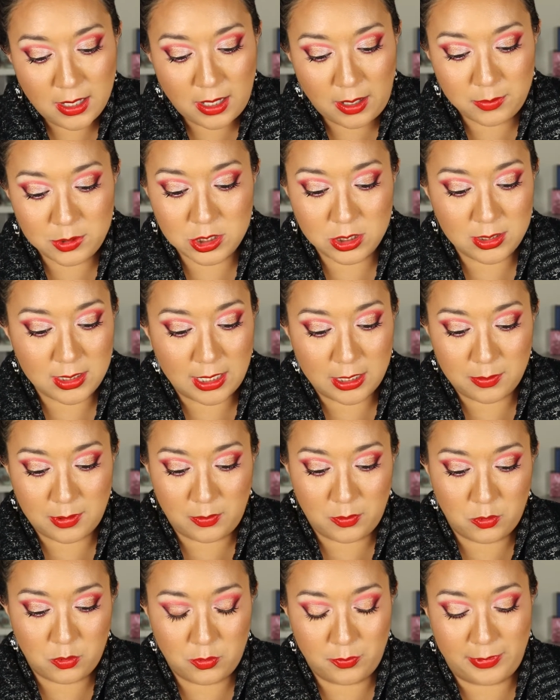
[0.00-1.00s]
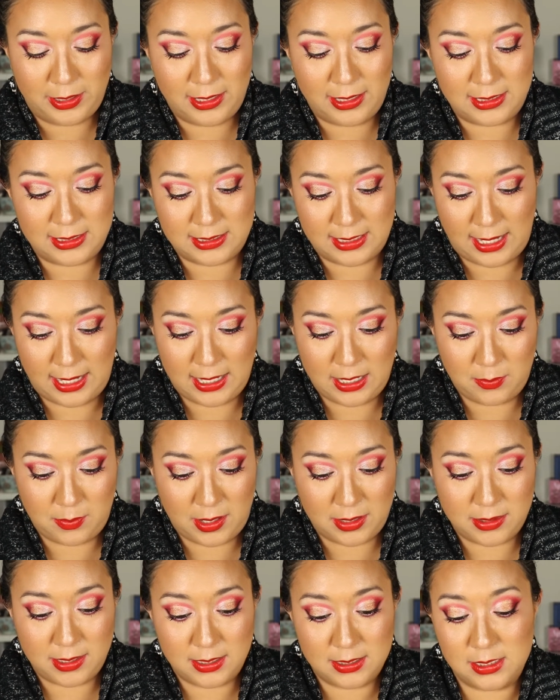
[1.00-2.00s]
I'm sure a lot of people will be excited
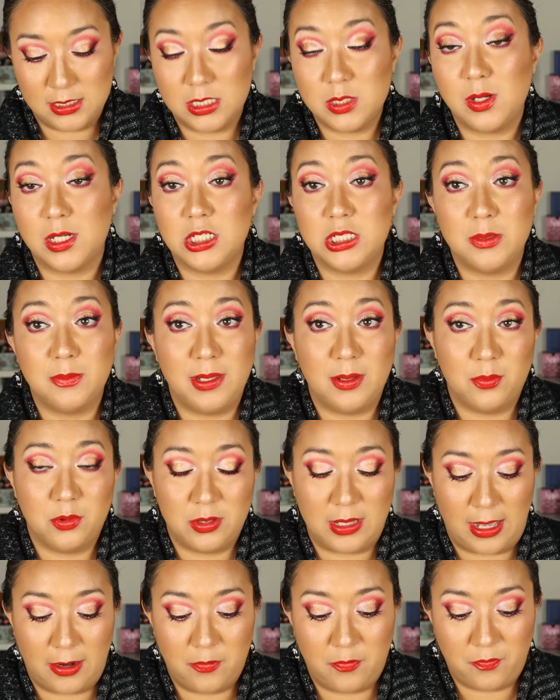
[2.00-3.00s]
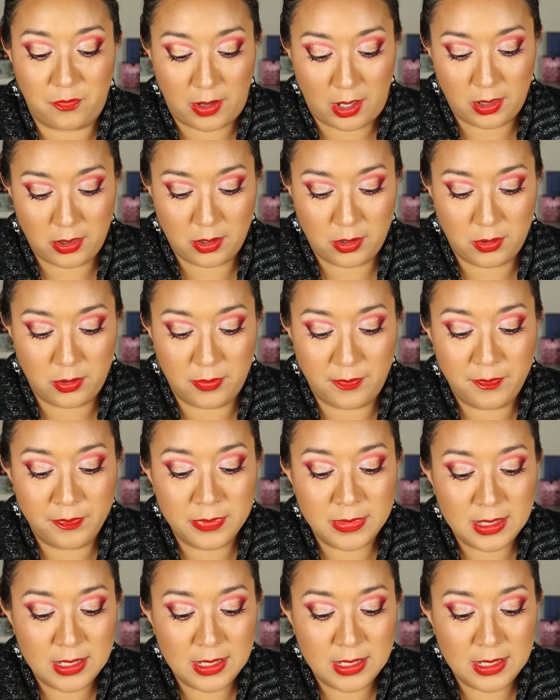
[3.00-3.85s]
about this, especially people that follow